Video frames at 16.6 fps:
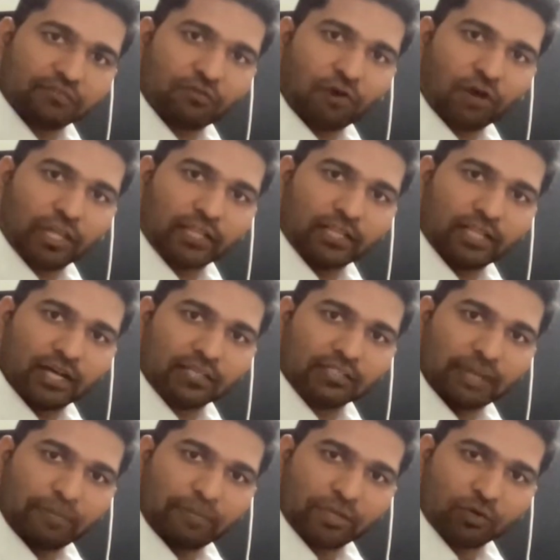following the
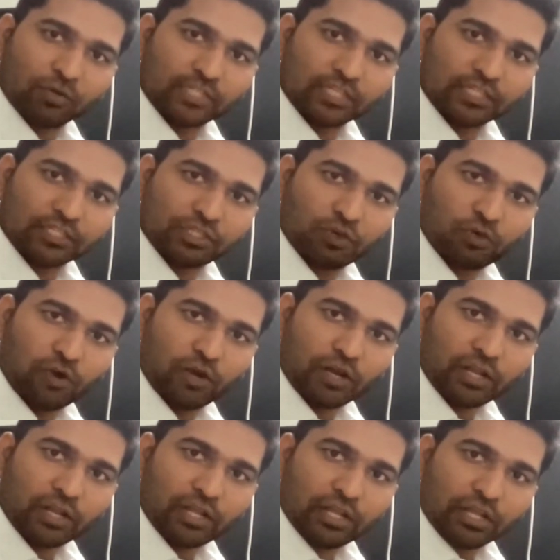SEBI rules and so
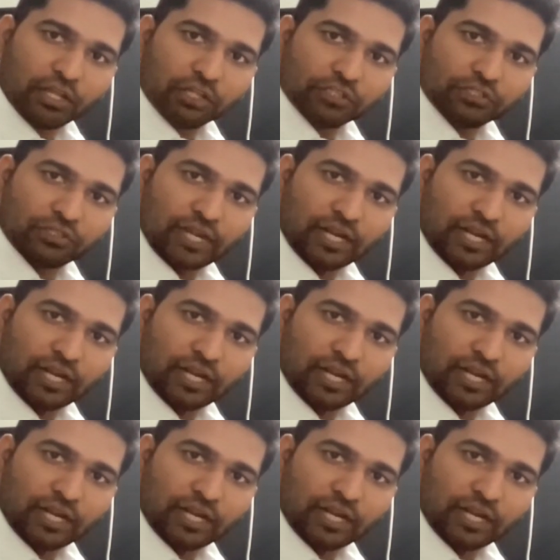on, so